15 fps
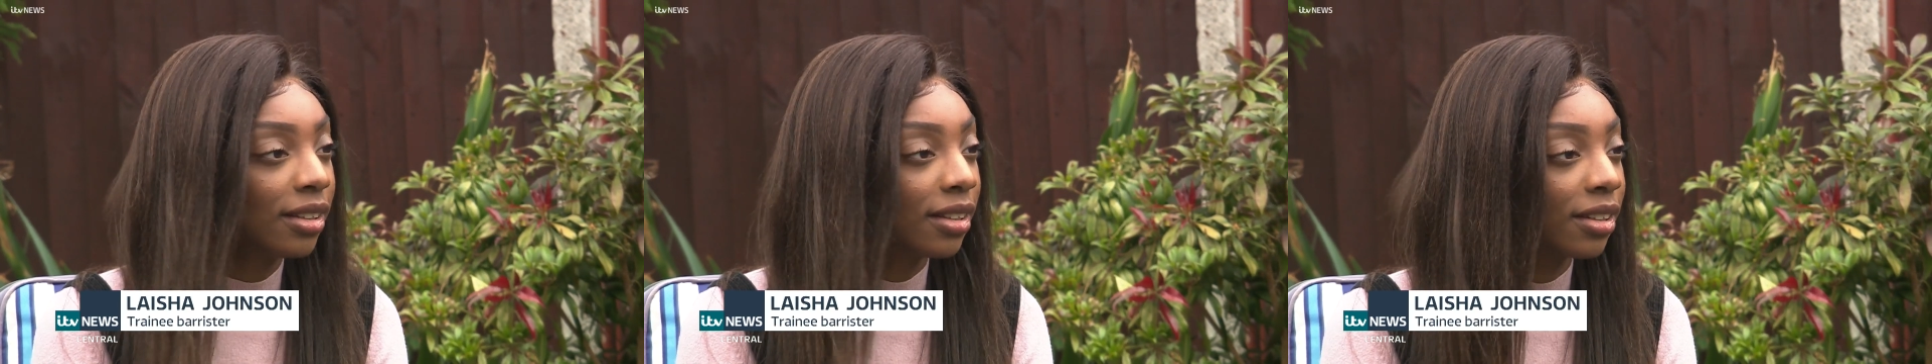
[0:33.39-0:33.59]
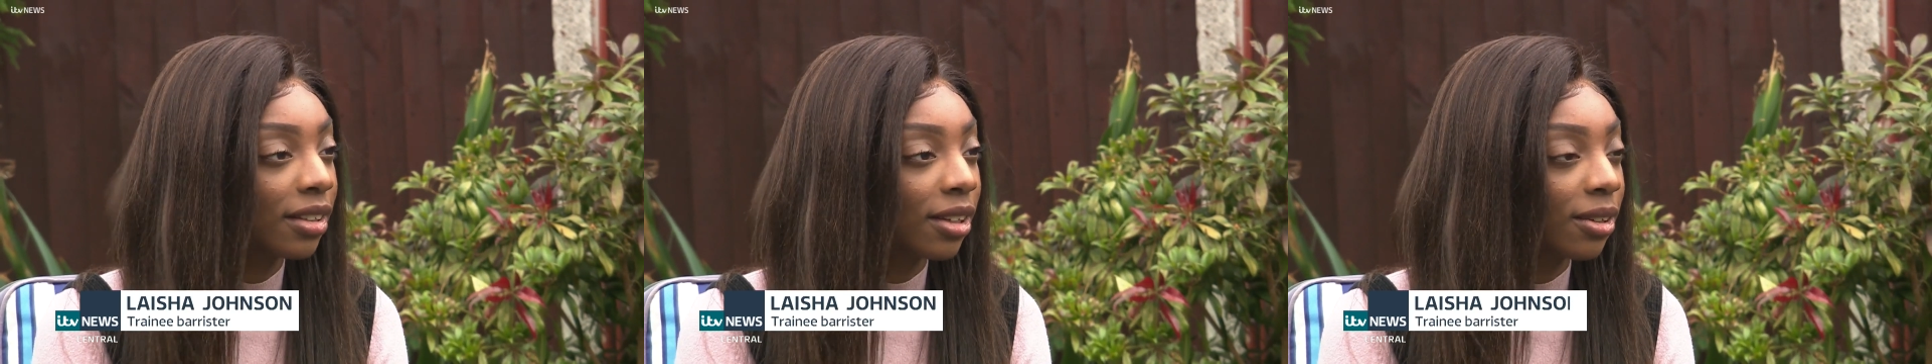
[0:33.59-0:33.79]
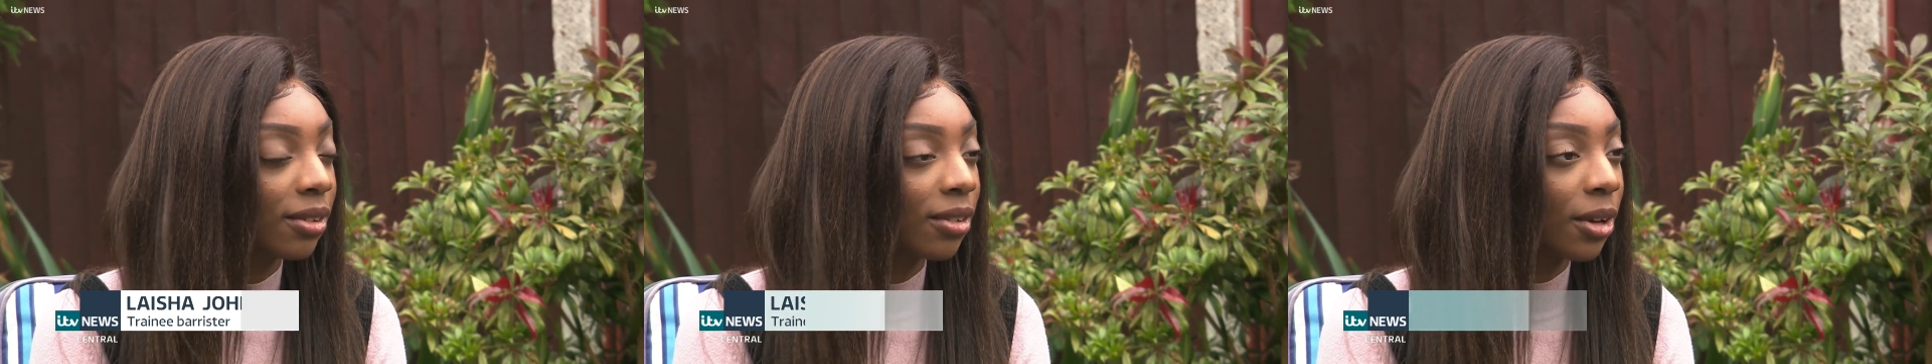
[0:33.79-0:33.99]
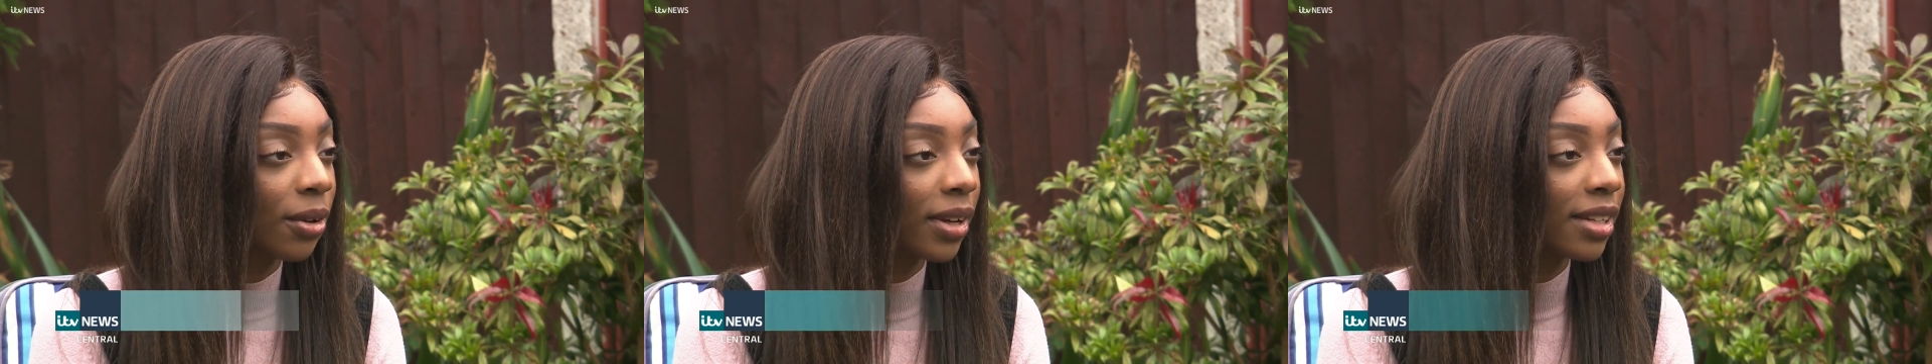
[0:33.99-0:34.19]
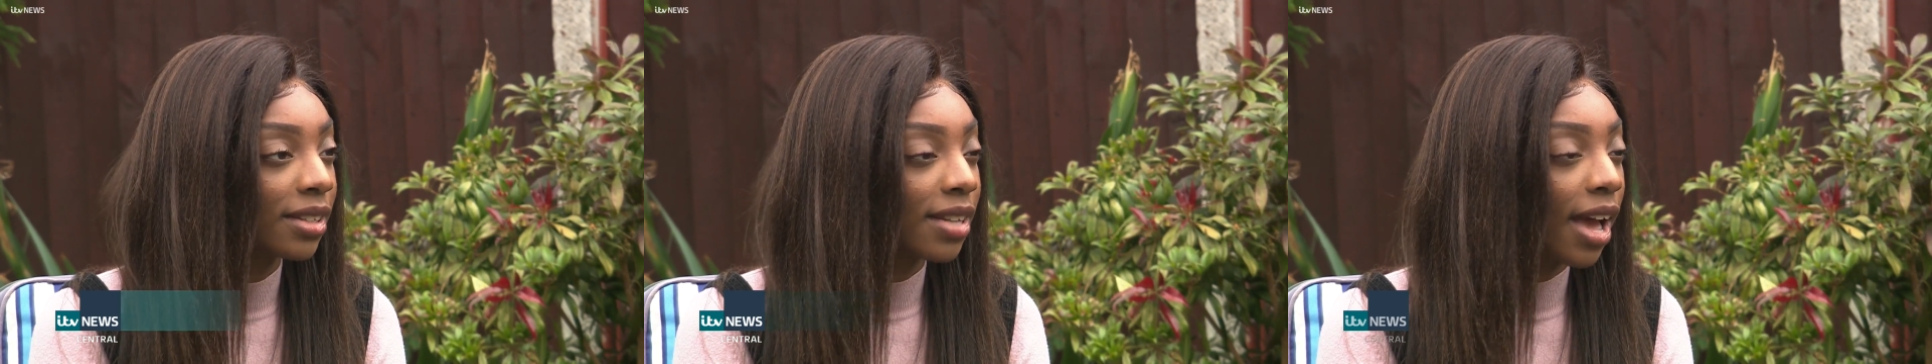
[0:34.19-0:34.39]
you know,
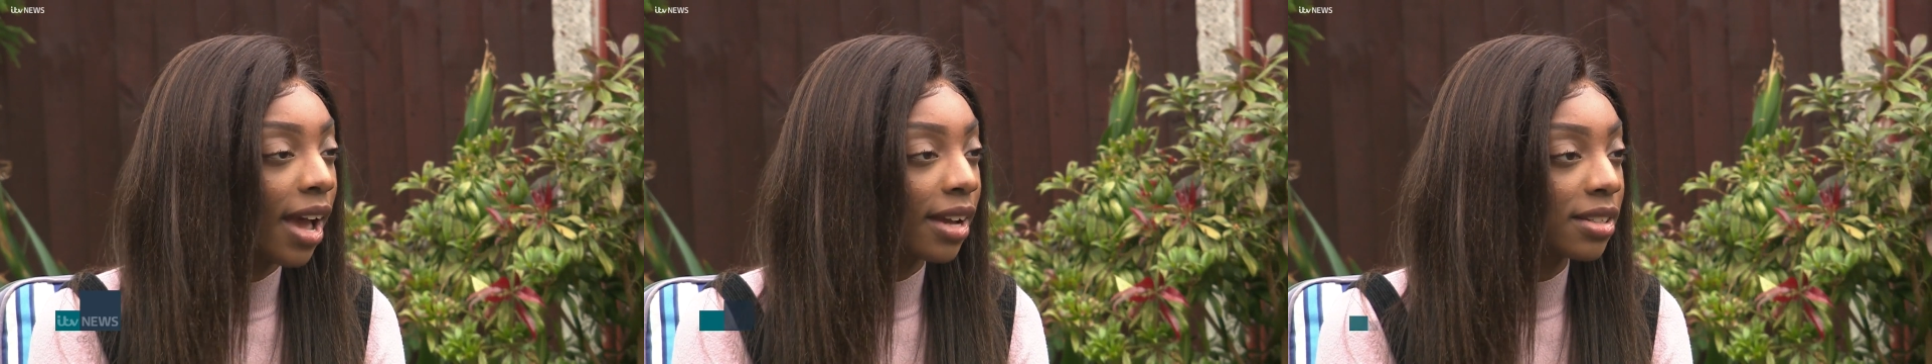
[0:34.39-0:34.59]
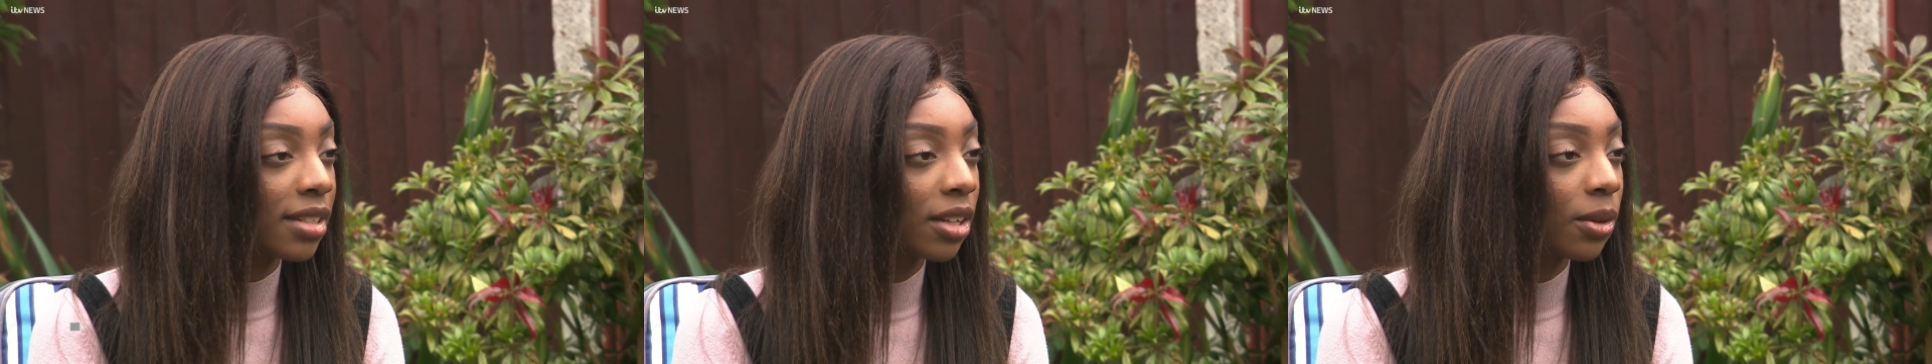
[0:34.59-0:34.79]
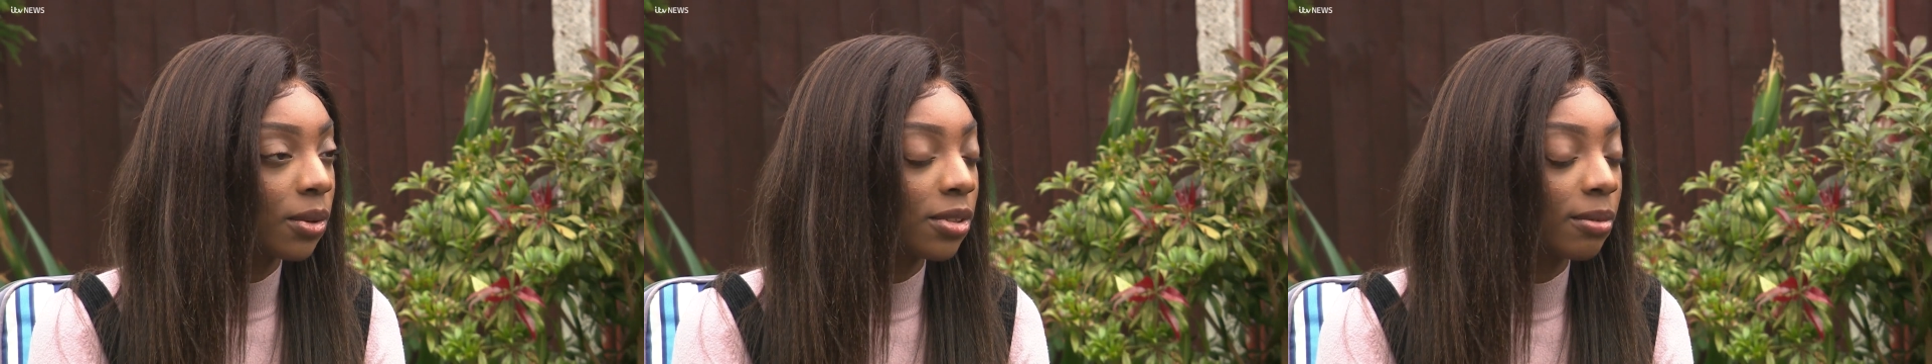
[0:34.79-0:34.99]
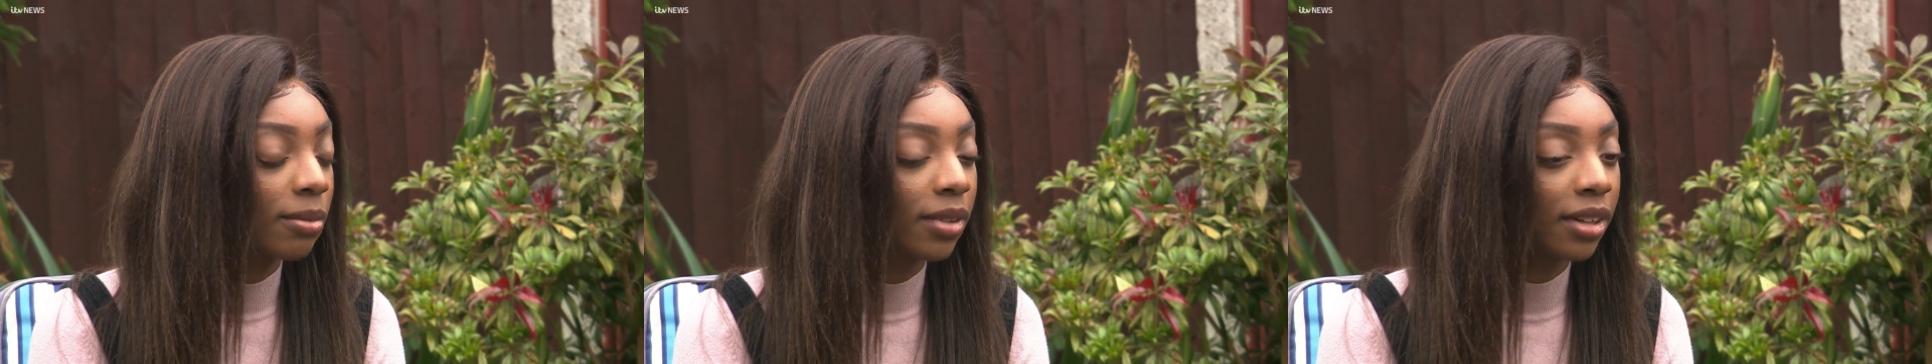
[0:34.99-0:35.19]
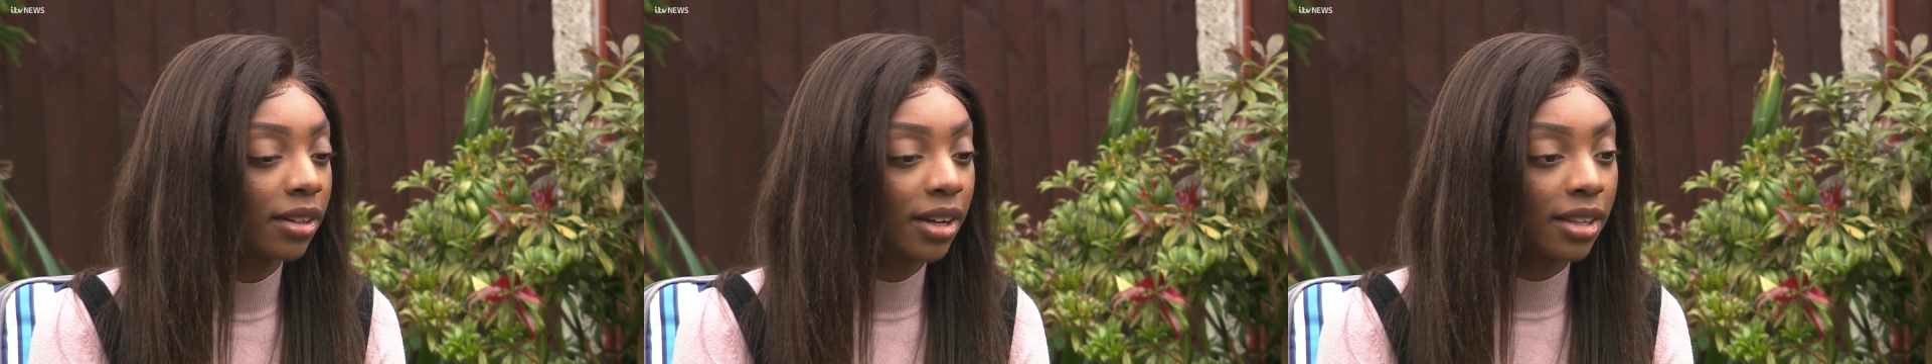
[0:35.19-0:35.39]
going into acting or
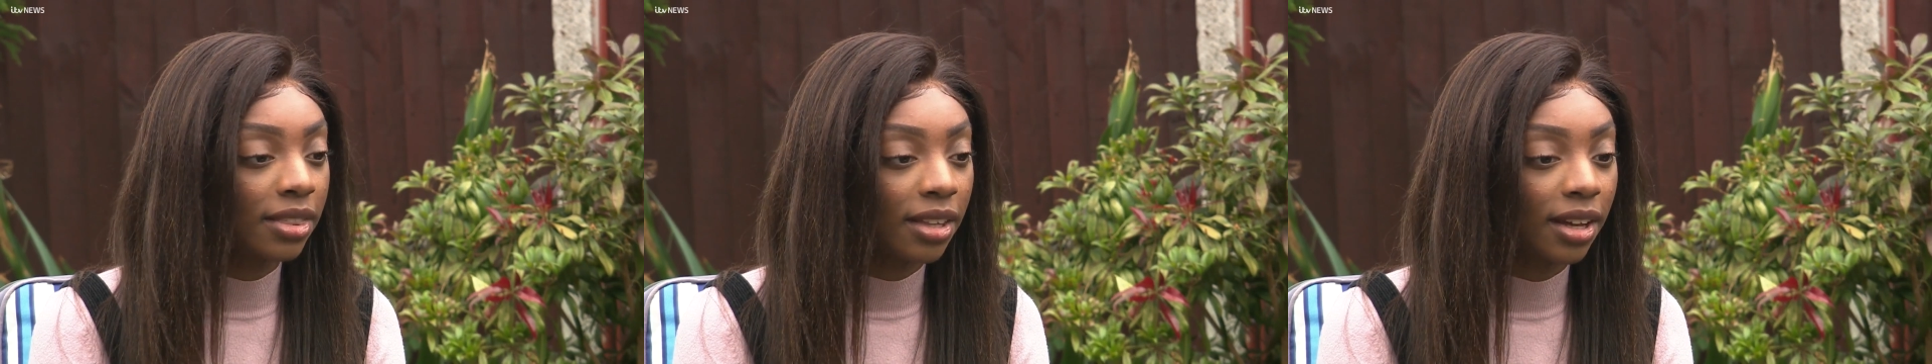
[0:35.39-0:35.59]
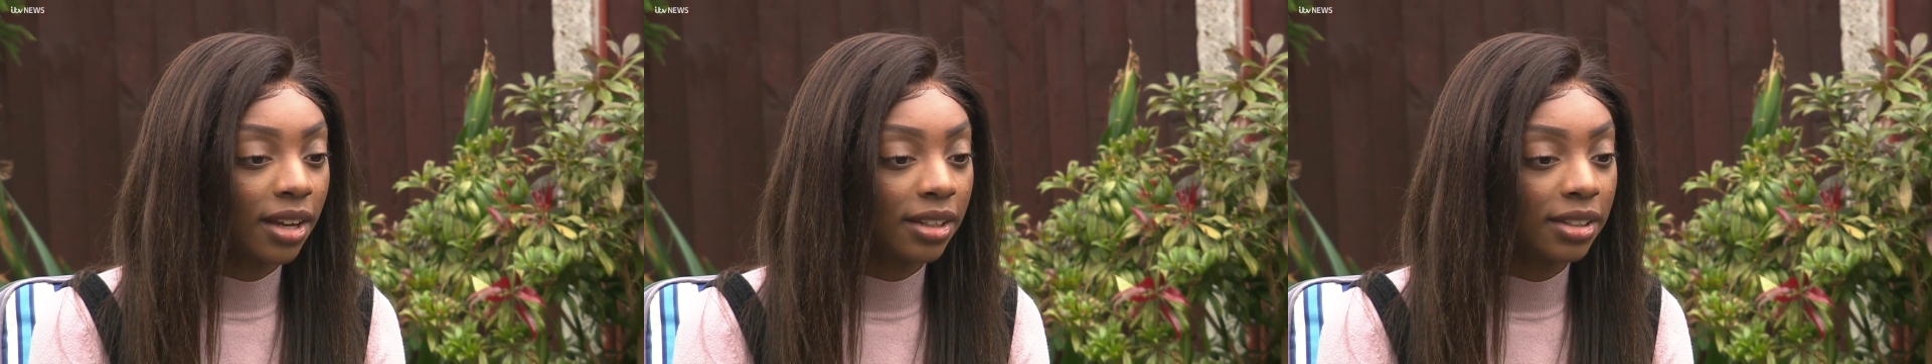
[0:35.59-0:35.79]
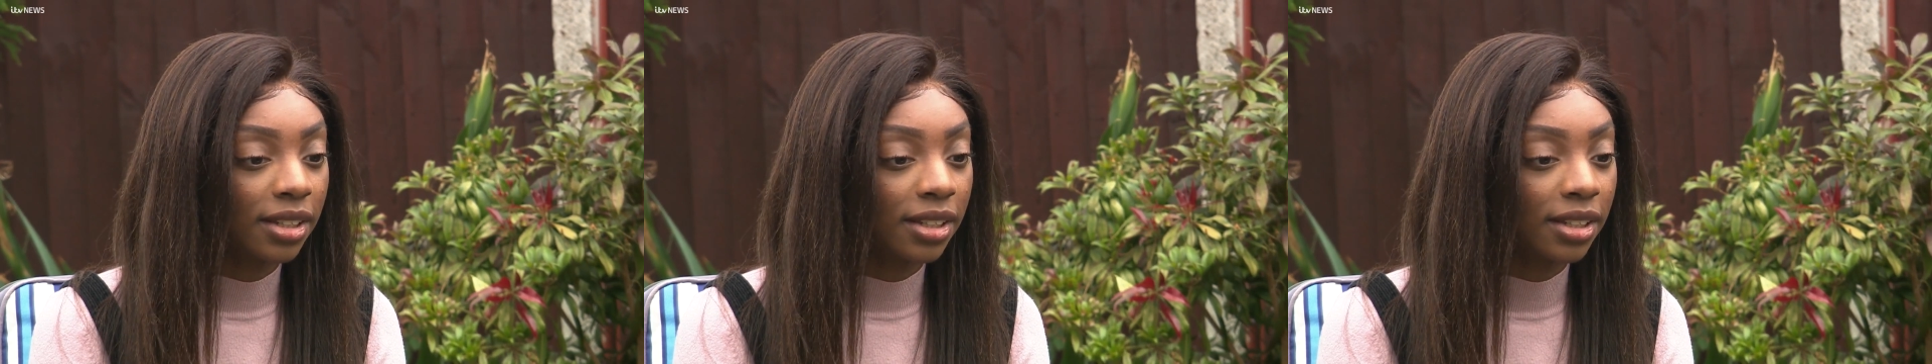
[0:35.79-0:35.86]
something like that.